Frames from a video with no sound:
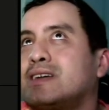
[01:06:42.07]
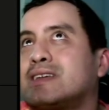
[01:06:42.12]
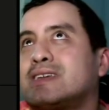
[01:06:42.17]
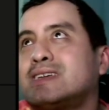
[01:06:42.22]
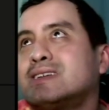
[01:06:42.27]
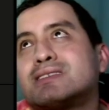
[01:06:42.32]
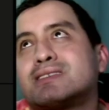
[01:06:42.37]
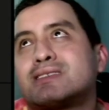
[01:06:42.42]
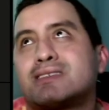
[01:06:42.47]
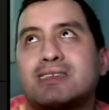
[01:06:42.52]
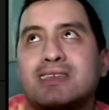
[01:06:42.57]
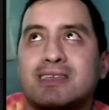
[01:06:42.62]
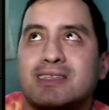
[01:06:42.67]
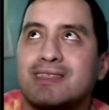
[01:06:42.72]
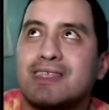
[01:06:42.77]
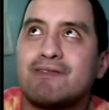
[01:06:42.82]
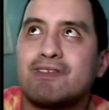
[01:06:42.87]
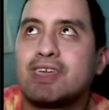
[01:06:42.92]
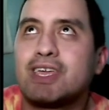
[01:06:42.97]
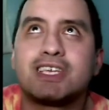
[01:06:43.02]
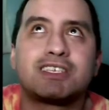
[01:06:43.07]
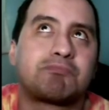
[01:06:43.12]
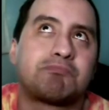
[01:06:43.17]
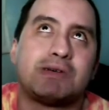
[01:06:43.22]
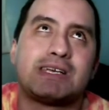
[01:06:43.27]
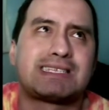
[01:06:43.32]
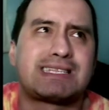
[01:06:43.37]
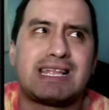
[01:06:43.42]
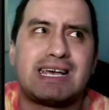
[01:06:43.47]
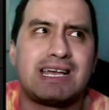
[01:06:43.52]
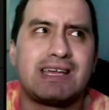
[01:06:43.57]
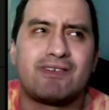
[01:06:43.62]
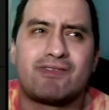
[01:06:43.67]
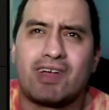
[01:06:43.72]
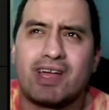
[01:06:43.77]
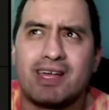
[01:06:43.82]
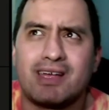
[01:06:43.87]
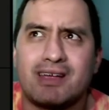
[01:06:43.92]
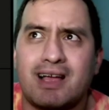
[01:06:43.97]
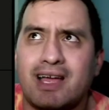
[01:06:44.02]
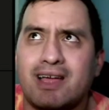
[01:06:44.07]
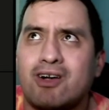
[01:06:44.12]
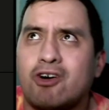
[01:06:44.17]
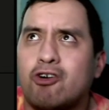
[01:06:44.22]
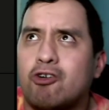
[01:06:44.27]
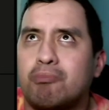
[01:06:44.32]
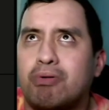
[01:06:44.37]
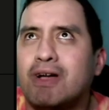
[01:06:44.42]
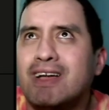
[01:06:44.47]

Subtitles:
He's living his best life, I hope.